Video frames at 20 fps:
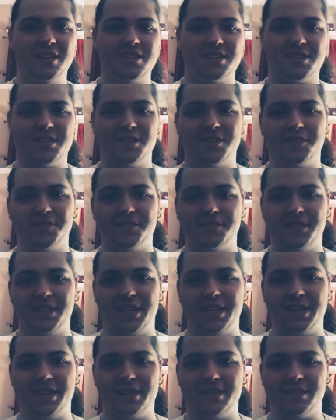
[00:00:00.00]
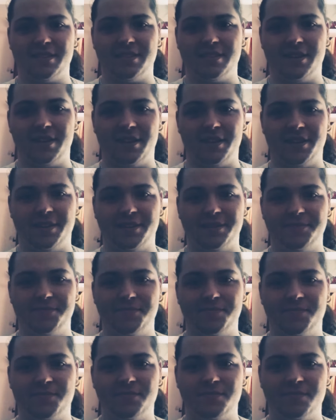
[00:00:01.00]
so yeah,
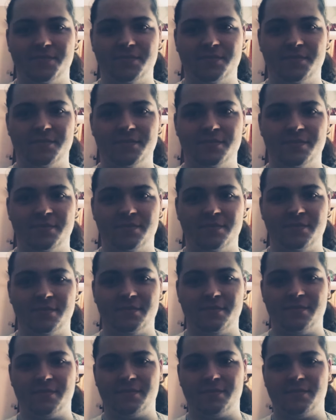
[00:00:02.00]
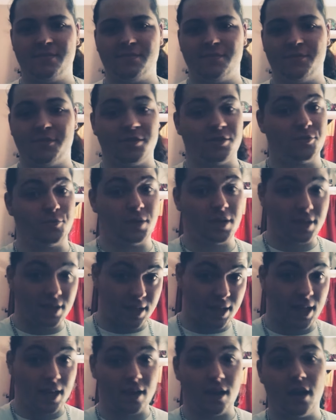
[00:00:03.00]
um, first one of the
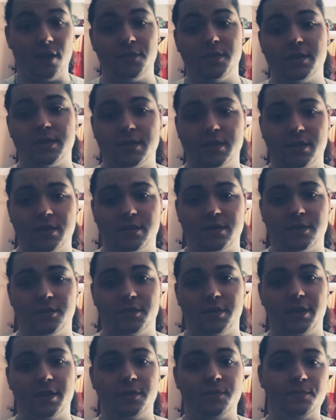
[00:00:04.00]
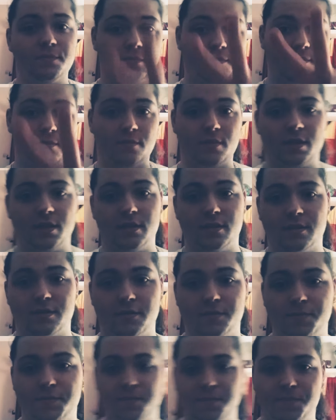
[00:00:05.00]
day, obviously. So yeah, peace.